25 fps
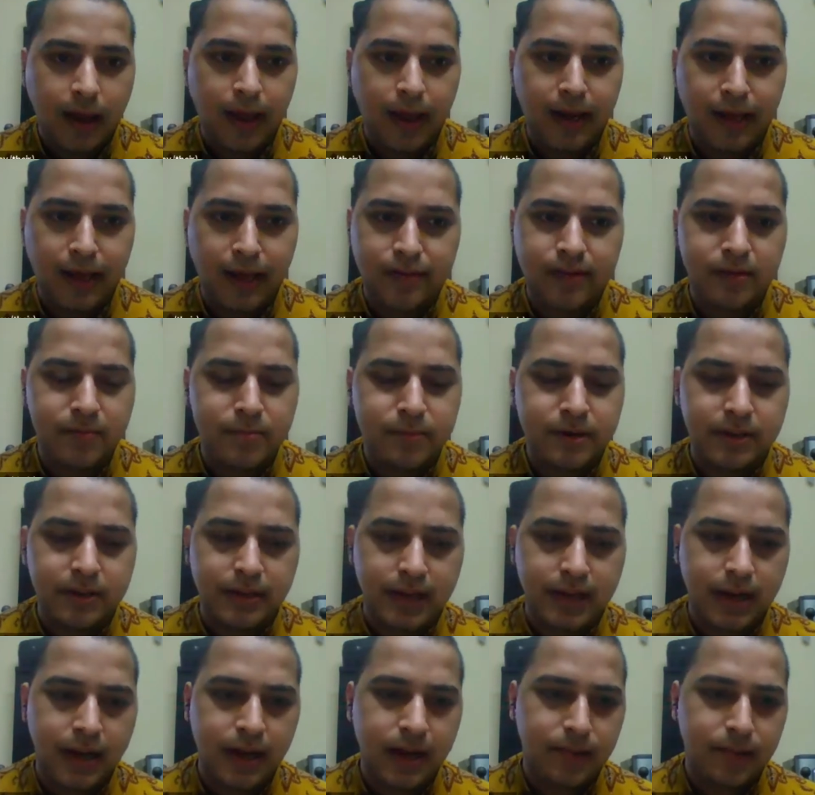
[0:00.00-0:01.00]
And as
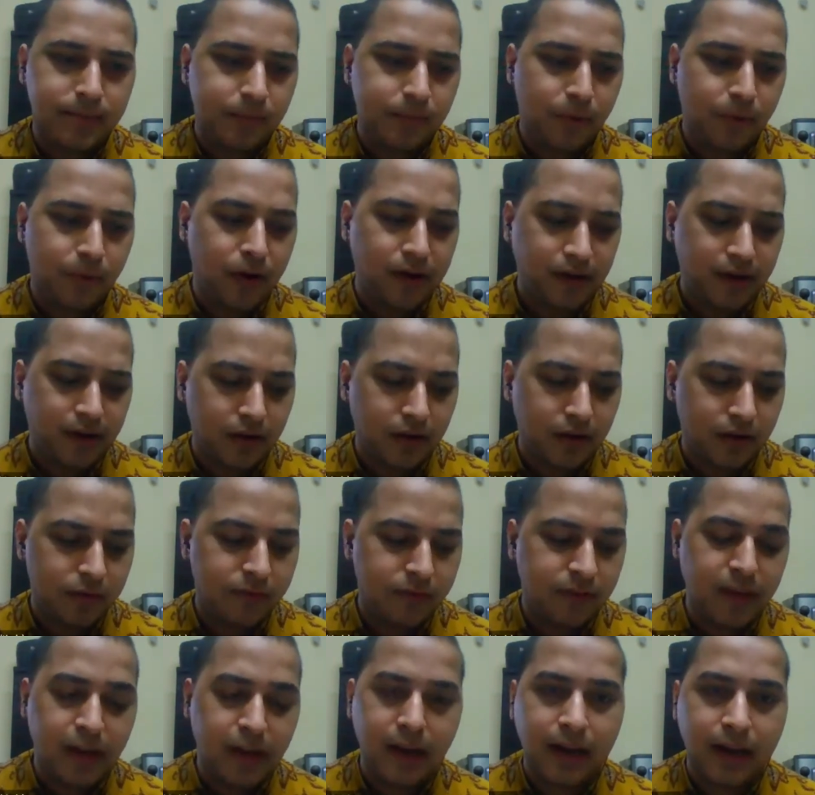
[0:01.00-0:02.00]
Amrita pointed out
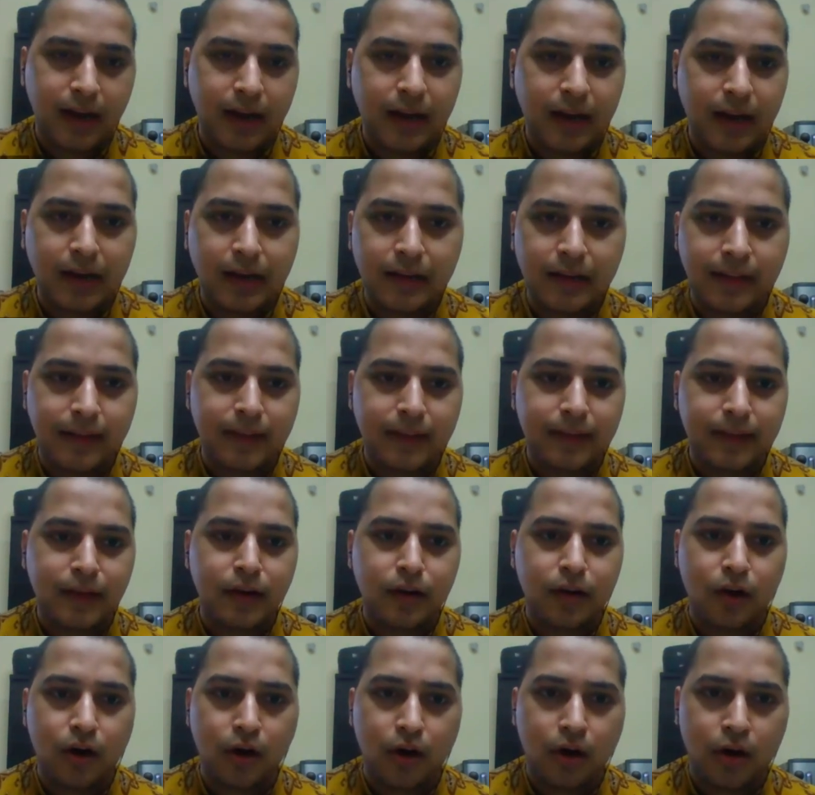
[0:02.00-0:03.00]
very rightly, that the
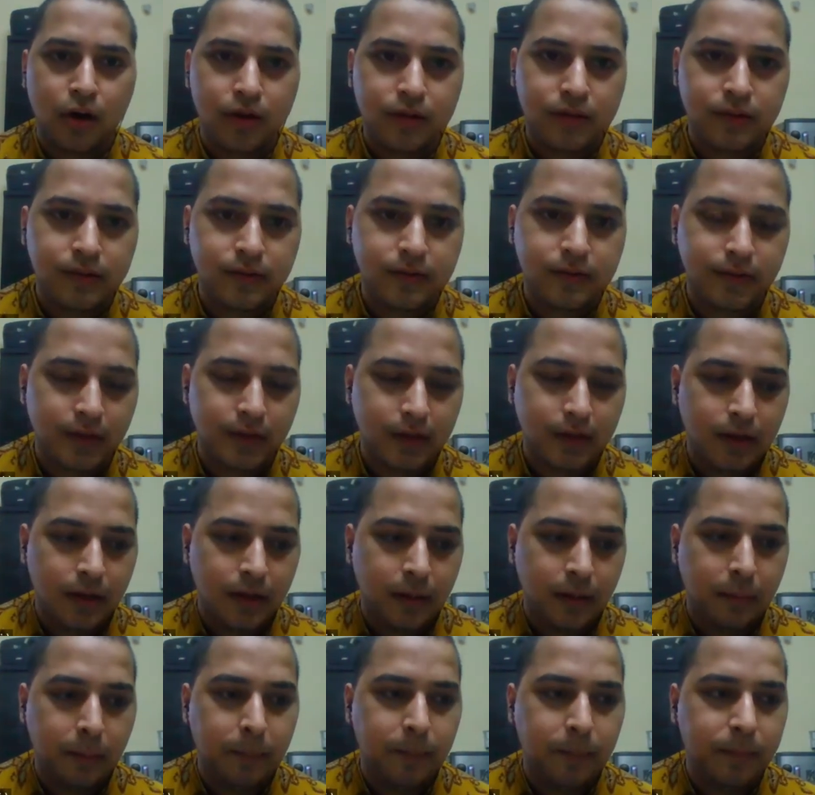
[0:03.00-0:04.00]
laws,
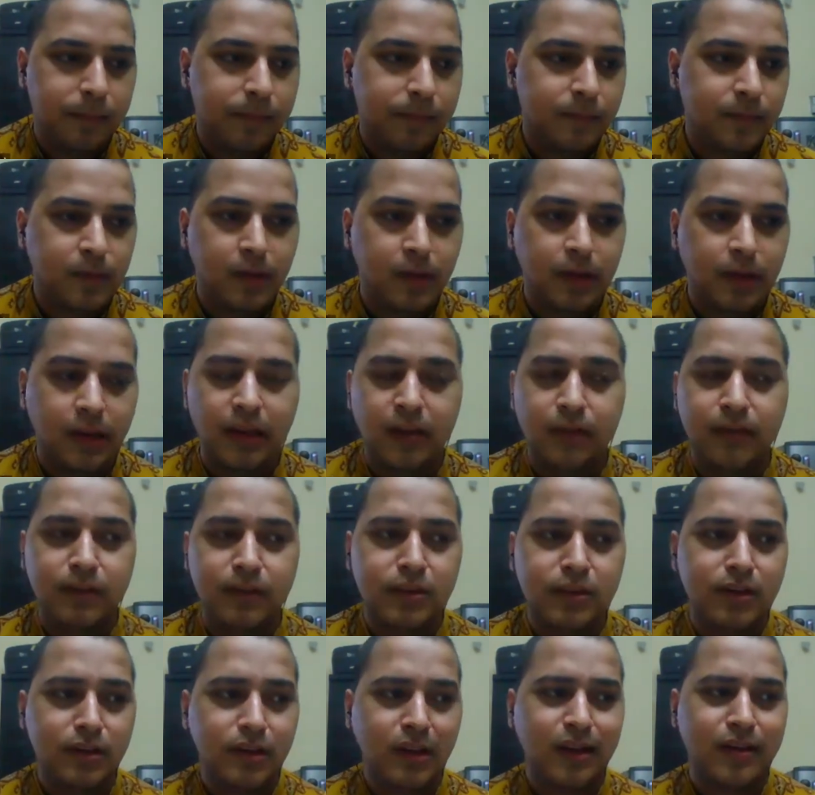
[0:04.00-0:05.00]
even
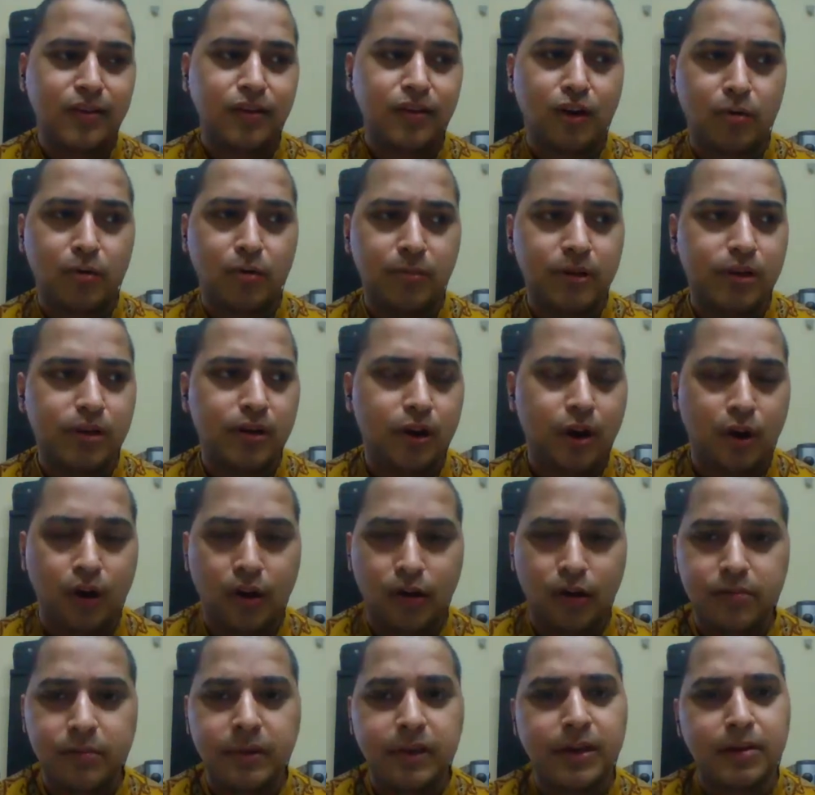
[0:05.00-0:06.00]
the like normal
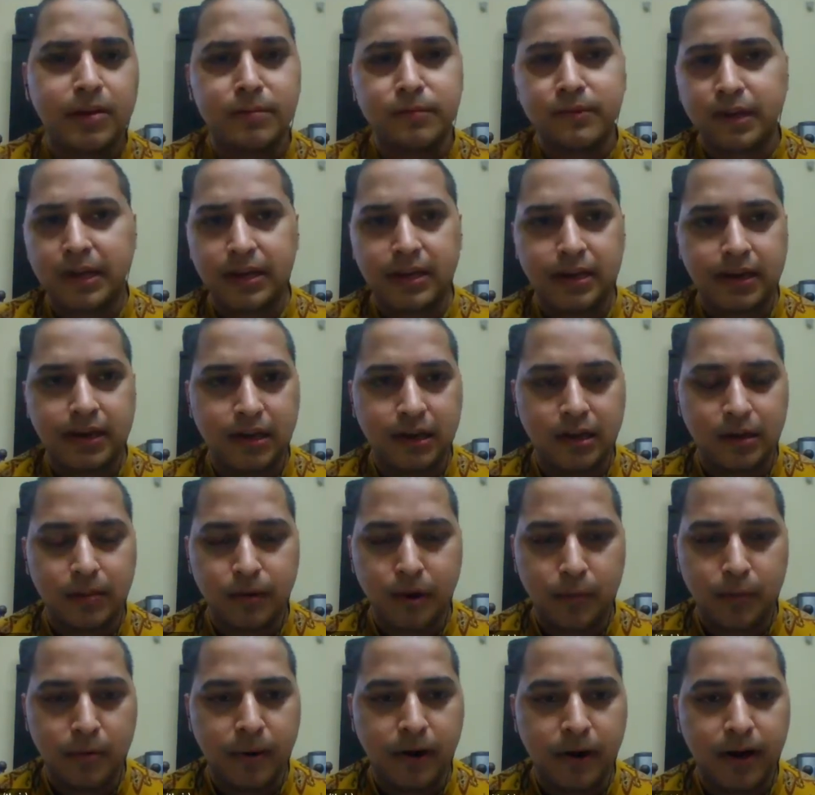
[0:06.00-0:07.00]
laws becomes like really
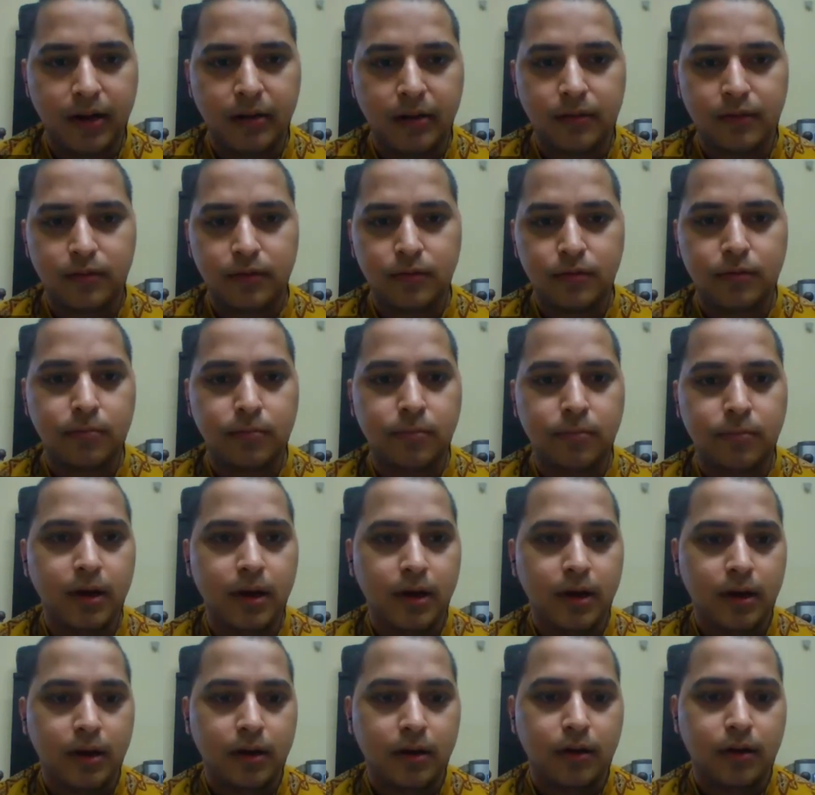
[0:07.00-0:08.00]
problematic. So
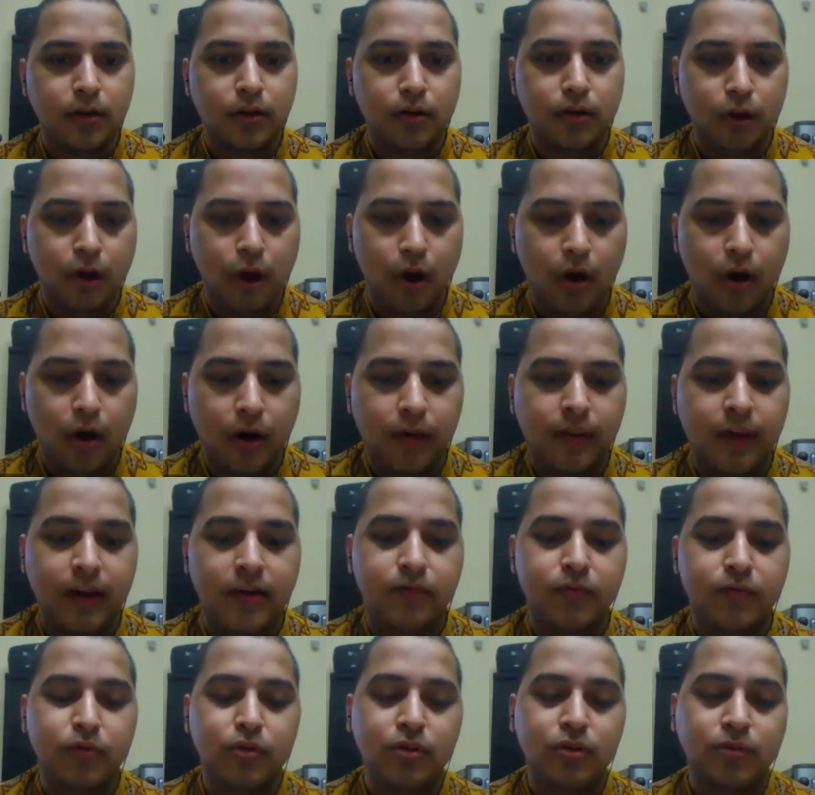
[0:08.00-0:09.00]
law
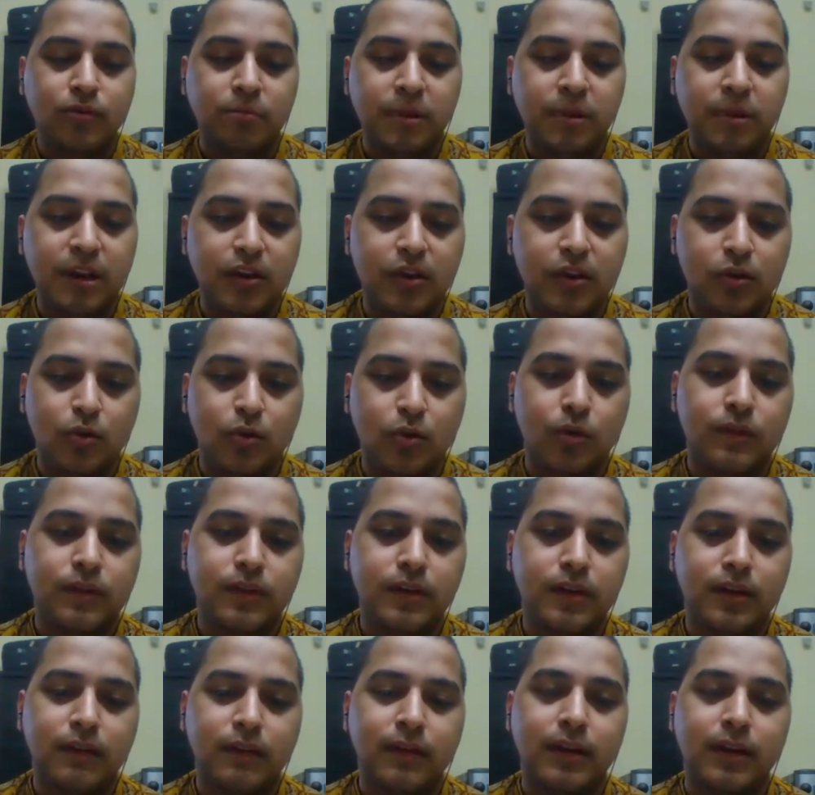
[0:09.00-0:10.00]
that would be used
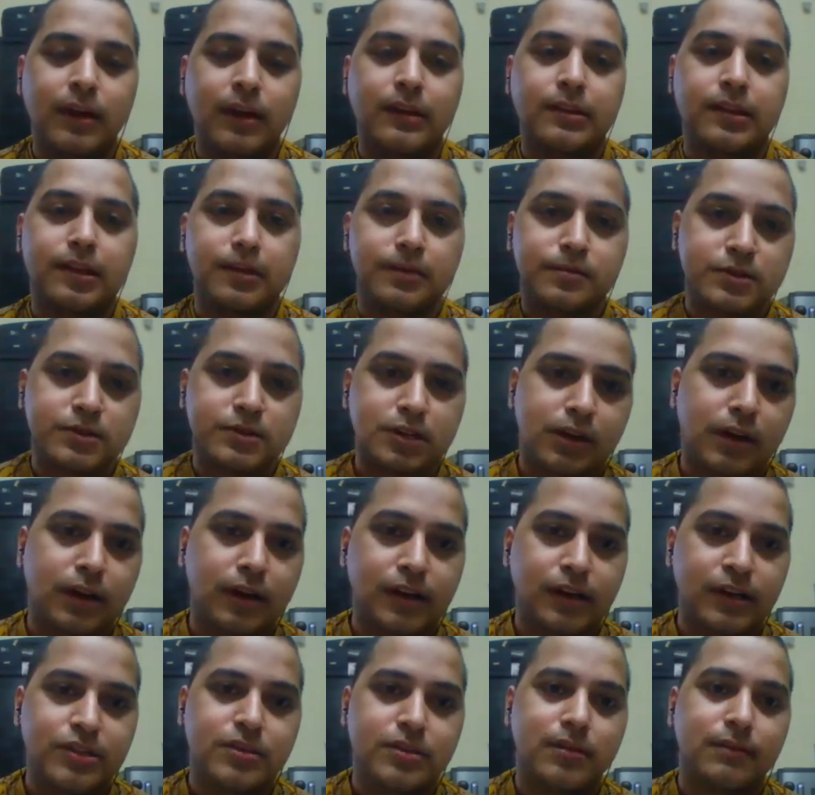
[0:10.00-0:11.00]
in a very exceptional
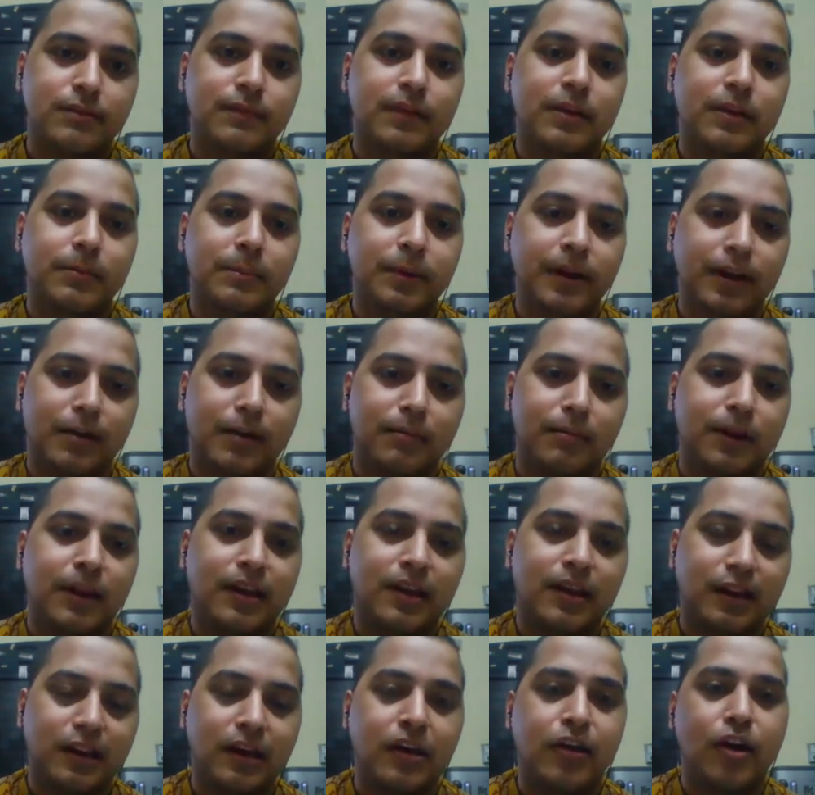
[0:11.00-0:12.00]
condition will become
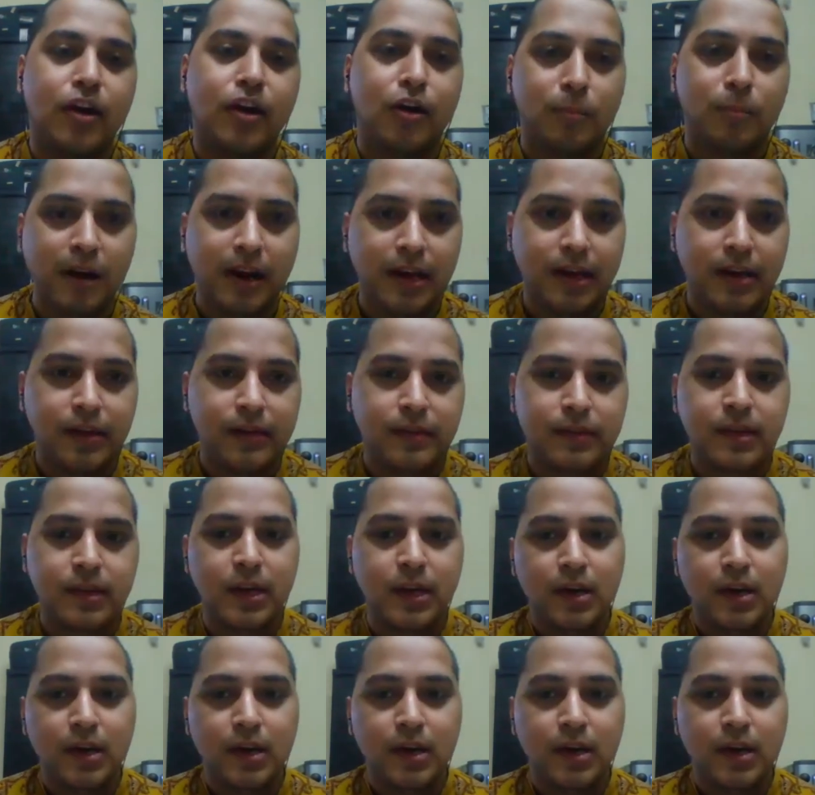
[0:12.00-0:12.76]
like really normalized.